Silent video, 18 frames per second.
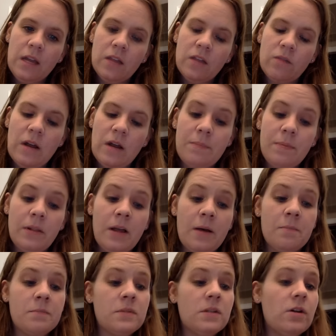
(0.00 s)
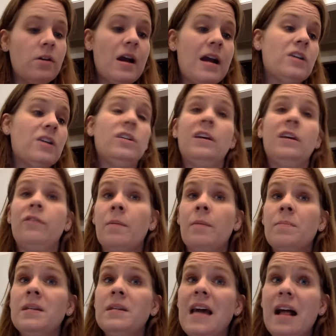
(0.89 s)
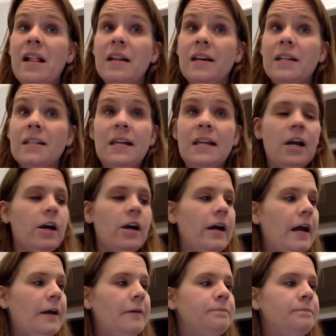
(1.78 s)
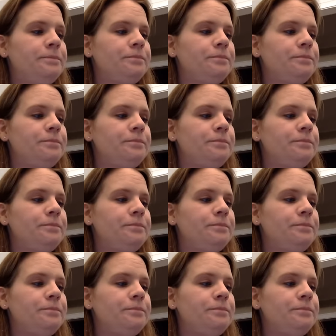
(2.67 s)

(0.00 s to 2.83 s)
the red plums are actually from the Dallas area.